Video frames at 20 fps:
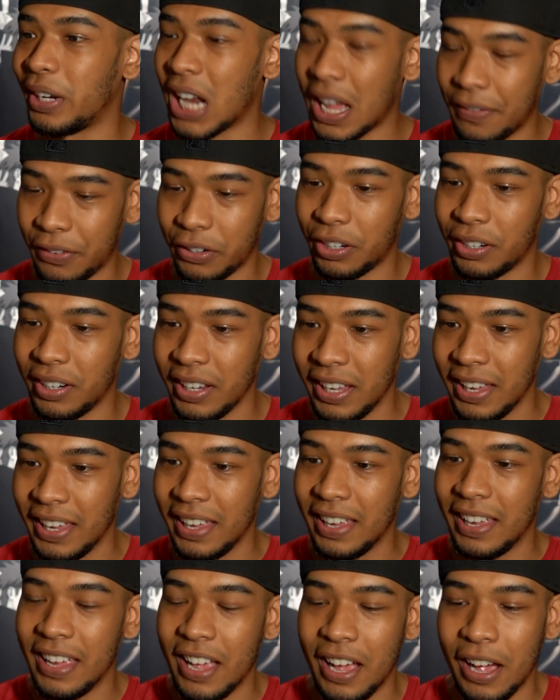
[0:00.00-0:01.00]
to another
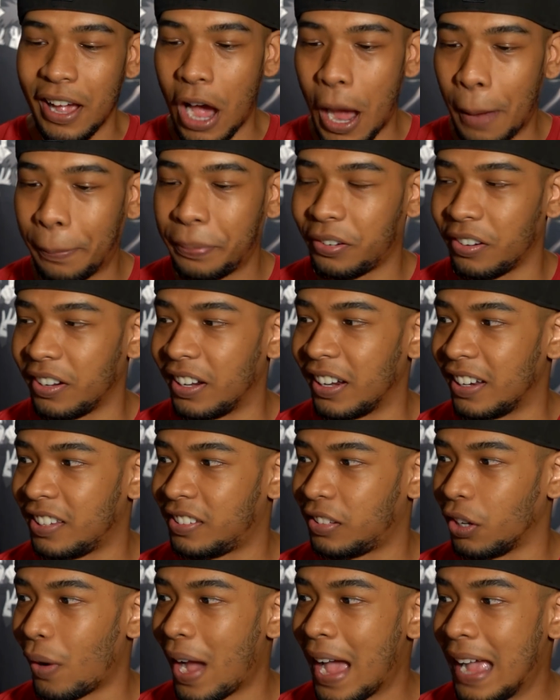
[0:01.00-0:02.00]
option,
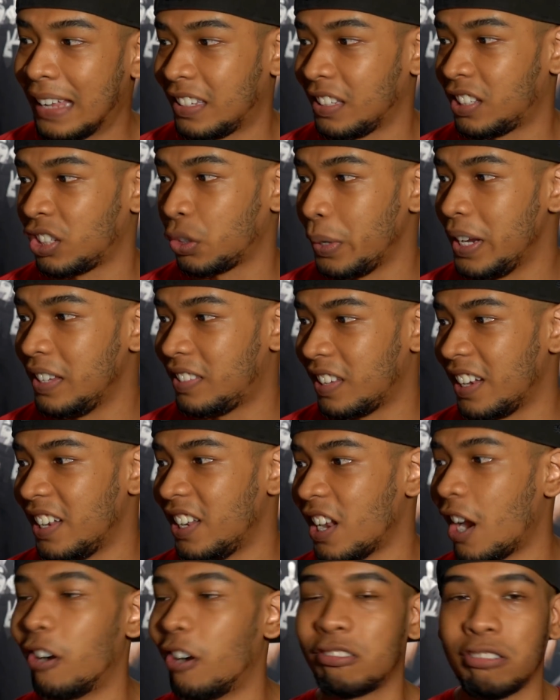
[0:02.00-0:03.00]
so I had to squeeze
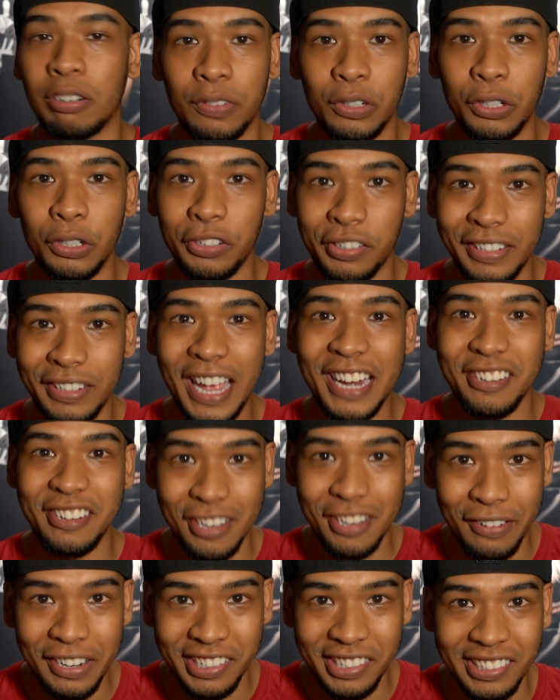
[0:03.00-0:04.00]
in Naruto Revolution and
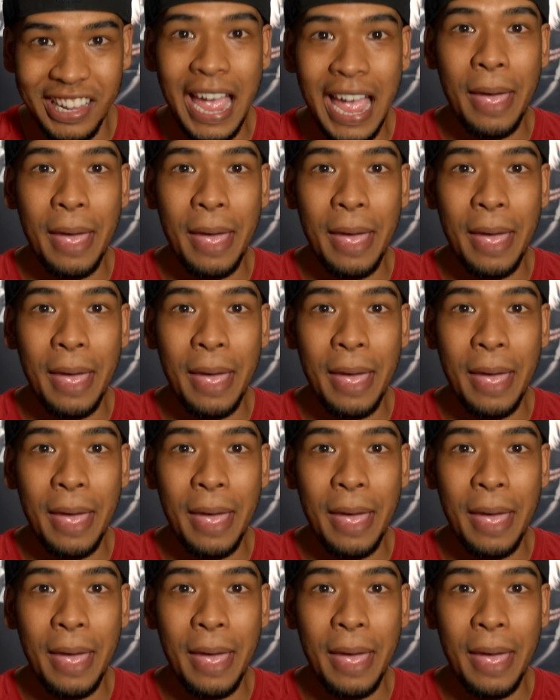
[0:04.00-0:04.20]
Generations.